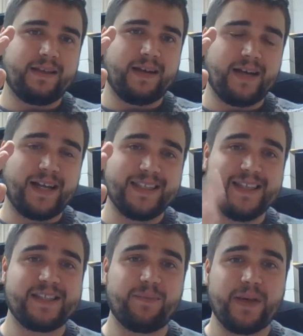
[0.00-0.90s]

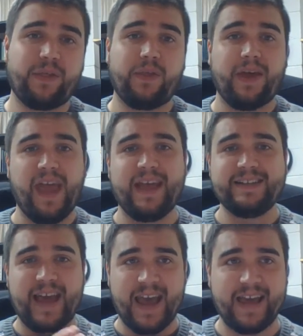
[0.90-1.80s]
Elizabeth
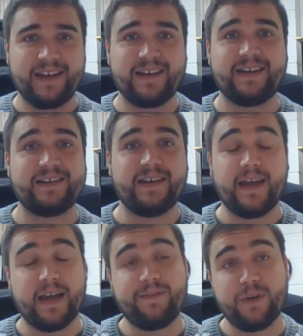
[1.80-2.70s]
and Hannah,
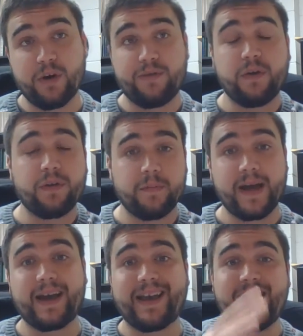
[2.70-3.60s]
and if you go further
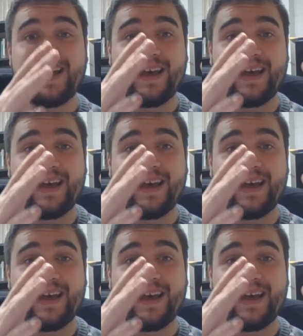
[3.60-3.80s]
back,